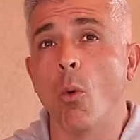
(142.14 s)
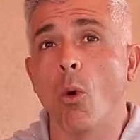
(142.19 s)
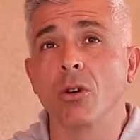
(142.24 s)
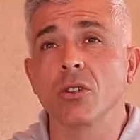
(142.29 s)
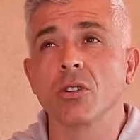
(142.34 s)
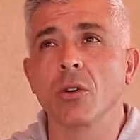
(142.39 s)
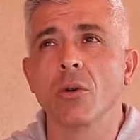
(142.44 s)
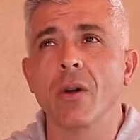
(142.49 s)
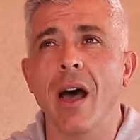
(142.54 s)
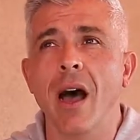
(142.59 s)
more
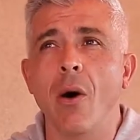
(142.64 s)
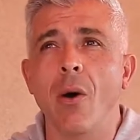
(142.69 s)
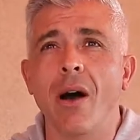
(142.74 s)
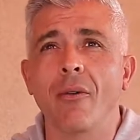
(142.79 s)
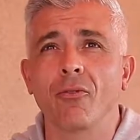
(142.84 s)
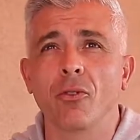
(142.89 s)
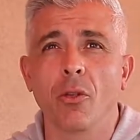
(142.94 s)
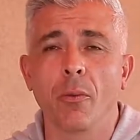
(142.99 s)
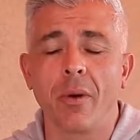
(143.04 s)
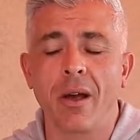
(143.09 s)
so now
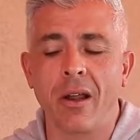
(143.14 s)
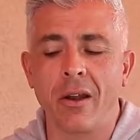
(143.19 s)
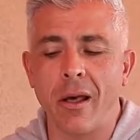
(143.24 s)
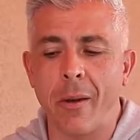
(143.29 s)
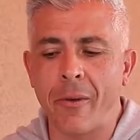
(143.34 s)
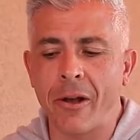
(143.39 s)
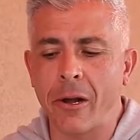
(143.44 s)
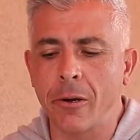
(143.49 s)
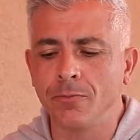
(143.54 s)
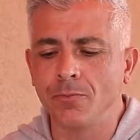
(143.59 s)
after the
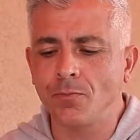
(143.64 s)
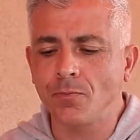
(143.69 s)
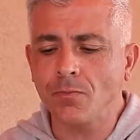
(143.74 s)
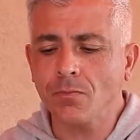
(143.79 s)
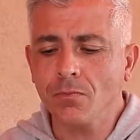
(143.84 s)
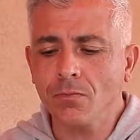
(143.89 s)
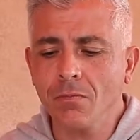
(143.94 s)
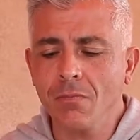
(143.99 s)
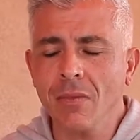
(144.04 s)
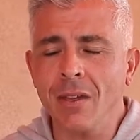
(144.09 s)
pandemic.
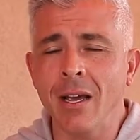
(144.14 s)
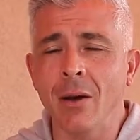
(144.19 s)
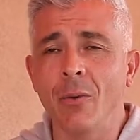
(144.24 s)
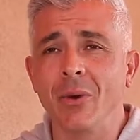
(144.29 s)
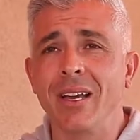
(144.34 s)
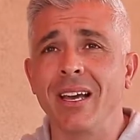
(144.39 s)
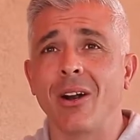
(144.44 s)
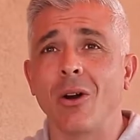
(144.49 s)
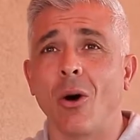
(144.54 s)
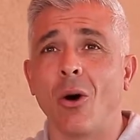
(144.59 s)
And
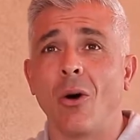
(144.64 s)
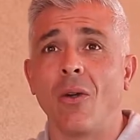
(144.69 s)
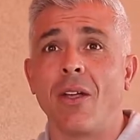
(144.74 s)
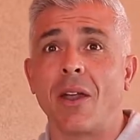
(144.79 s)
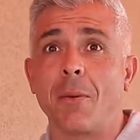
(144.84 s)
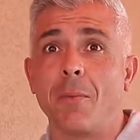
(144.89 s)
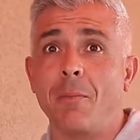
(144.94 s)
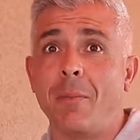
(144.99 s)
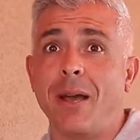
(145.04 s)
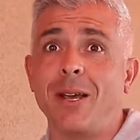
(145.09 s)
we get all
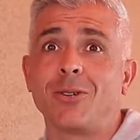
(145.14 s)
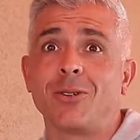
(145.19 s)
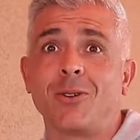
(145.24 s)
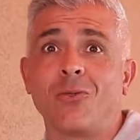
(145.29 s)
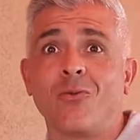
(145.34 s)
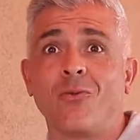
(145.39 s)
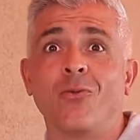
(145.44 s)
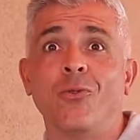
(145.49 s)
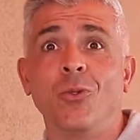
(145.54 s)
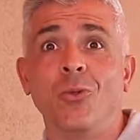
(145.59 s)
that
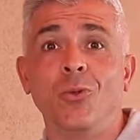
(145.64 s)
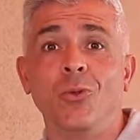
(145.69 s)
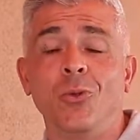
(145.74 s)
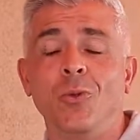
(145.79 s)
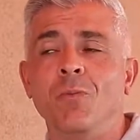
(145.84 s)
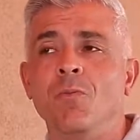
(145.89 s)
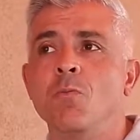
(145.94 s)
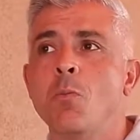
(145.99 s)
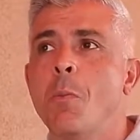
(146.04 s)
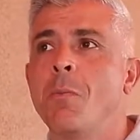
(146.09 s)
amazing food
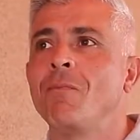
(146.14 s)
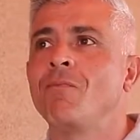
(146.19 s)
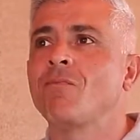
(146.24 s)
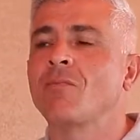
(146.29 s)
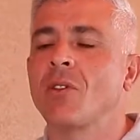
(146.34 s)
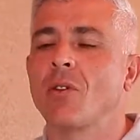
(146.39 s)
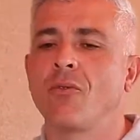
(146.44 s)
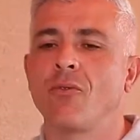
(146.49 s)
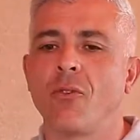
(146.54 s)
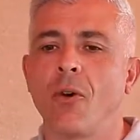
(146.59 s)

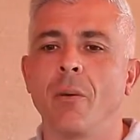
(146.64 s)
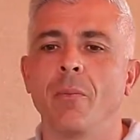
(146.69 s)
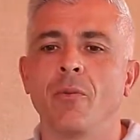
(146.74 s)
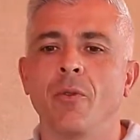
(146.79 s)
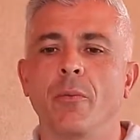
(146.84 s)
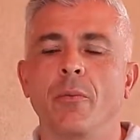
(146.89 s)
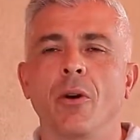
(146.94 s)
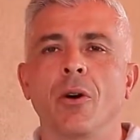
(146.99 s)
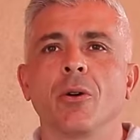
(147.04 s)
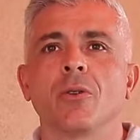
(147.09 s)
from
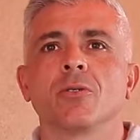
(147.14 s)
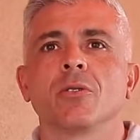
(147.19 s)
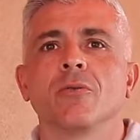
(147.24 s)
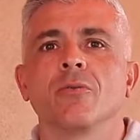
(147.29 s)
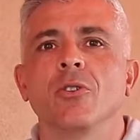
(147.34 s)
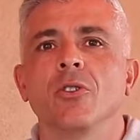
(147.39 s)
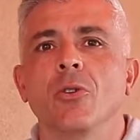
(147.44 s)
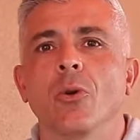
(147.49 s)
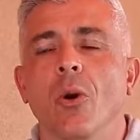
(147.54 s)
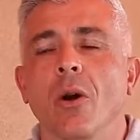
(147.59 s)
the boroughs of
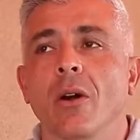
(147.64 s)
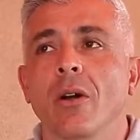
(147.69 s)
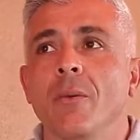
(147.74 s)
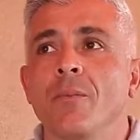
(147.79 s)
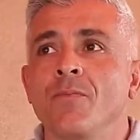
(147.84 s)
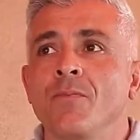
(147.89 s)
New York